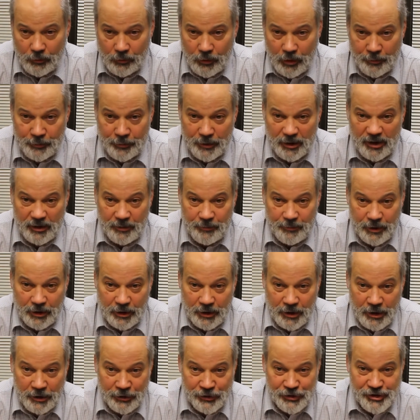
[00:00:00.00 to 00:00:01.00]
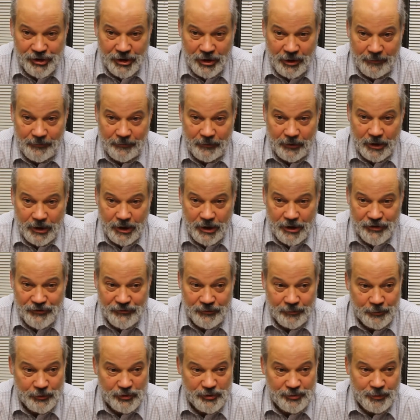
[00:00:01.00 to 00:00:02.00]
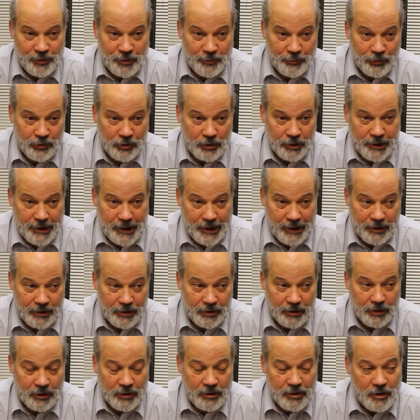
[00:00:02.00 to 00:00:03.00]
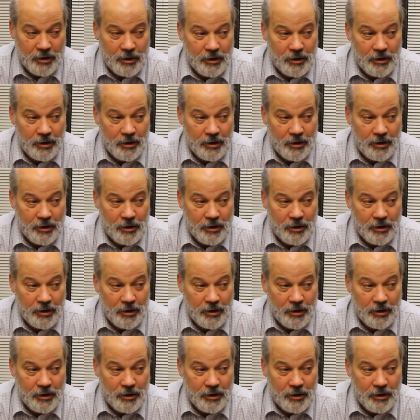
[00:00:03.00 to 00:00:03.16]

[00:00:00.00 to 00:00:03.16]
Well, McNeil's the name of a case from the Supreme Court of Canada,